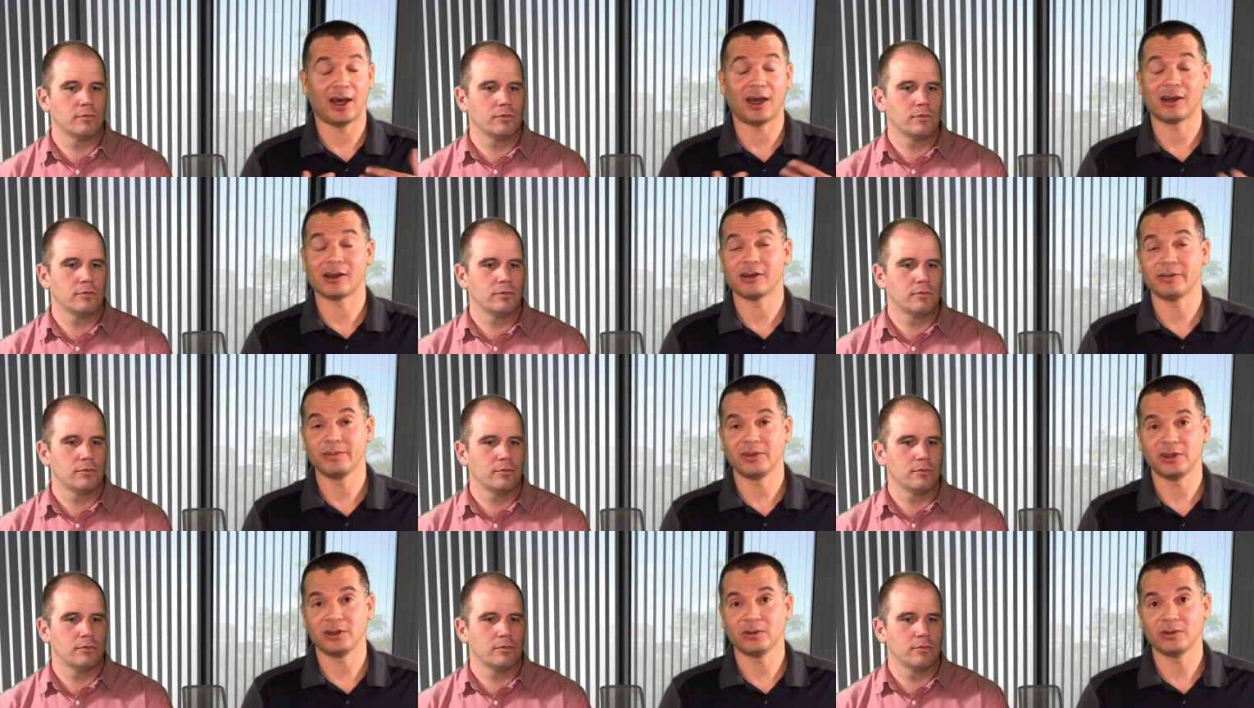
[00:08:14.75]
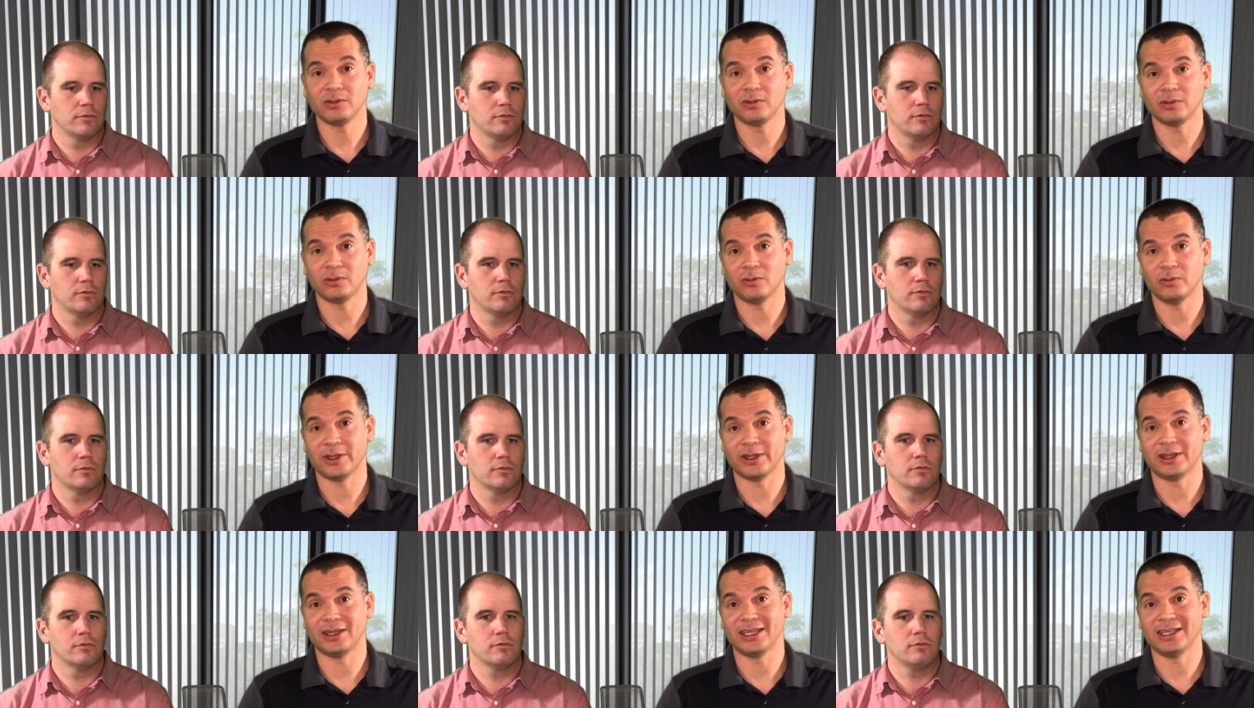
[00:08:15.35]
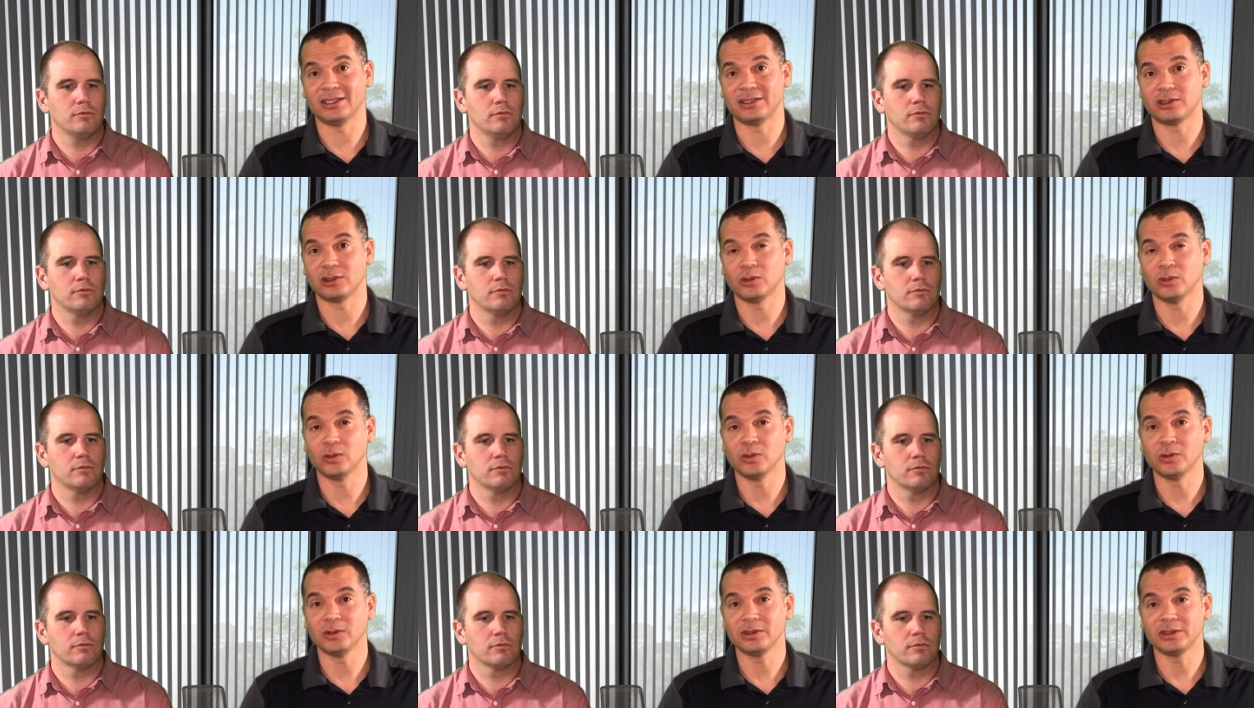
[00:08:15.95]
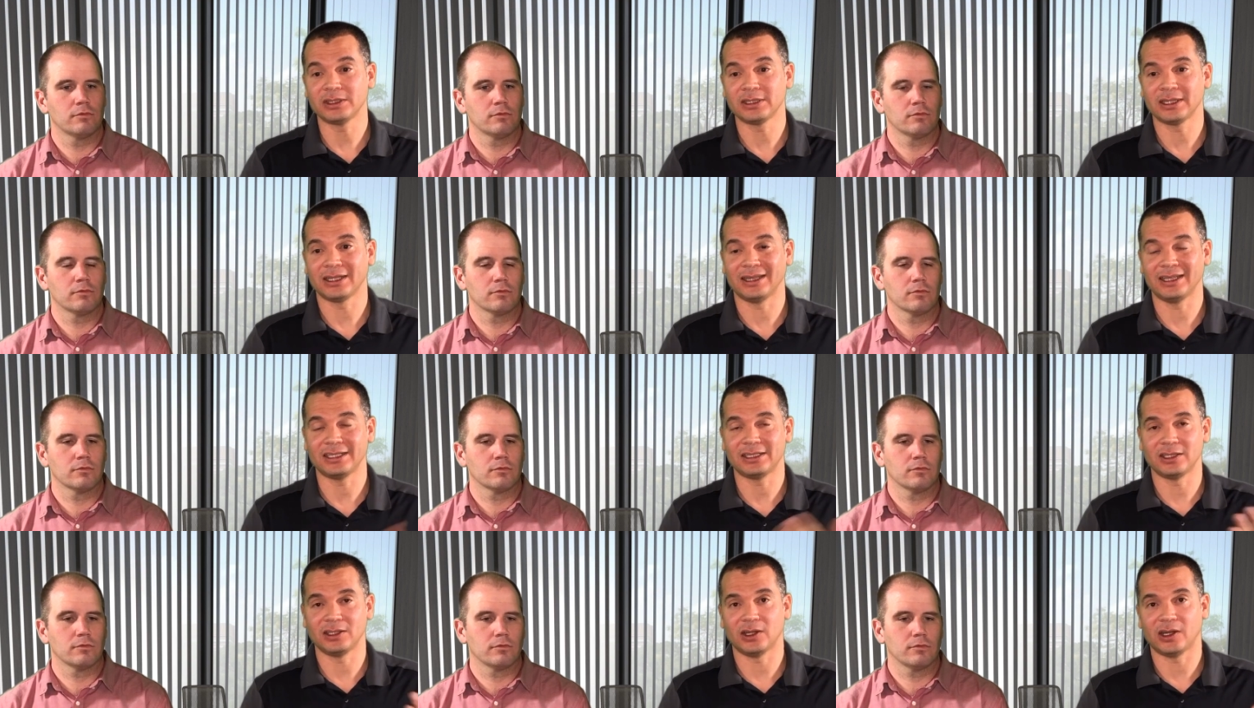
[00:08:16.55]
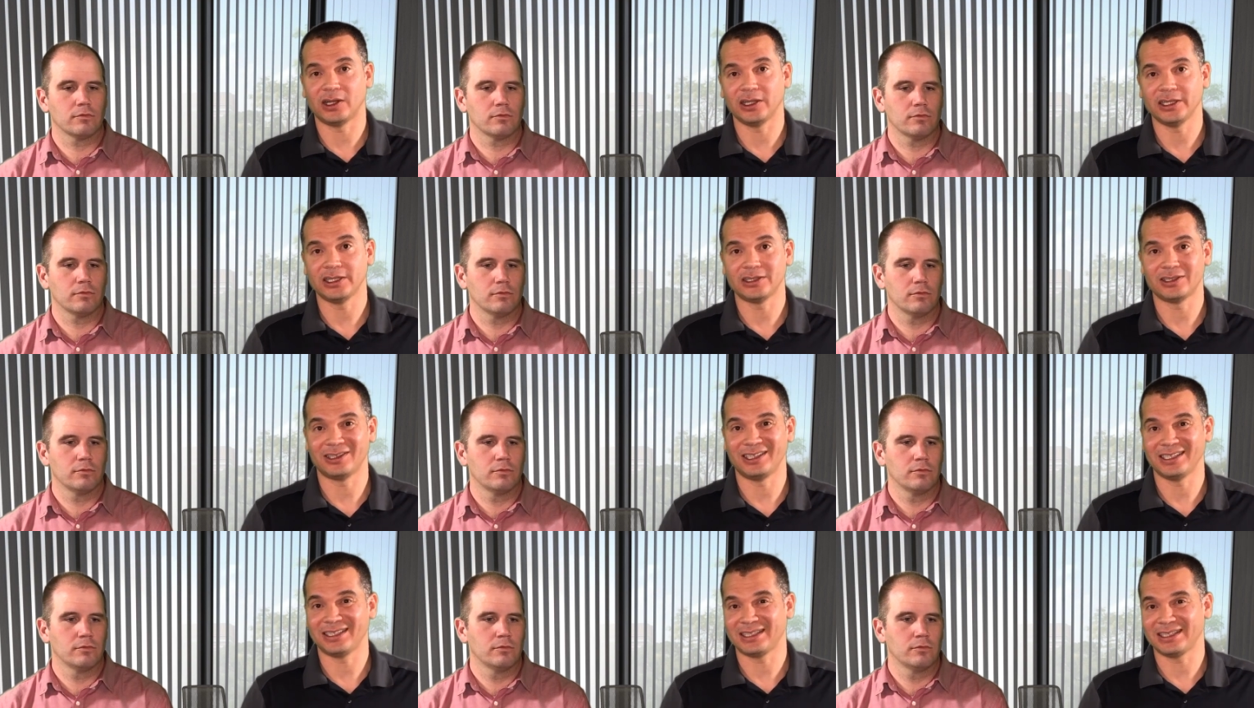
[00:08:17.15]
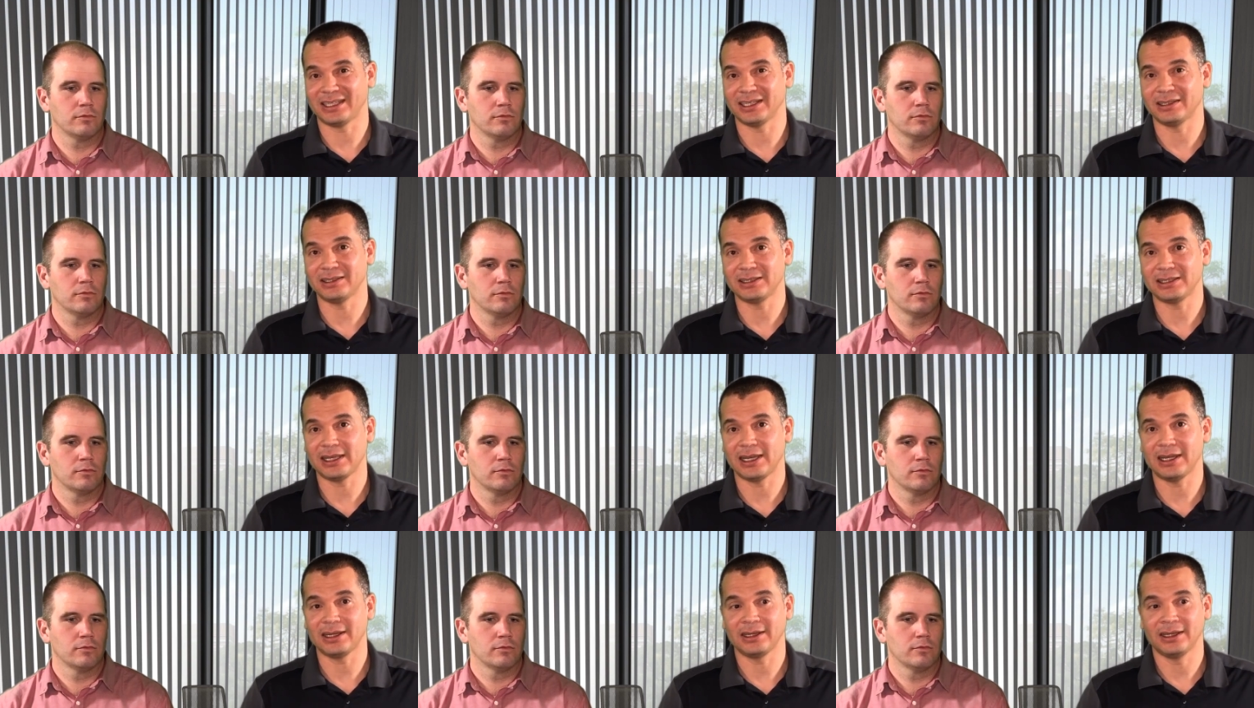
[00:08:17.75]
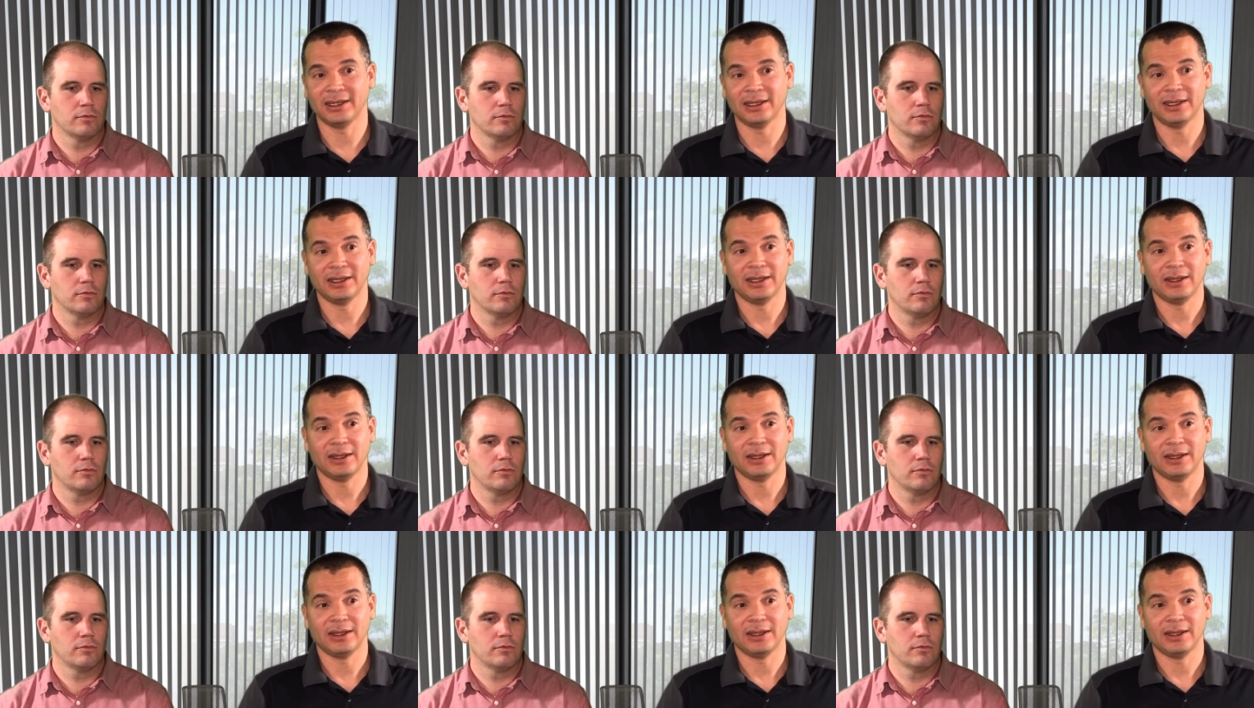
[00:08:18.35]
Speaker 1: arm you with these tools this knowledge this skill set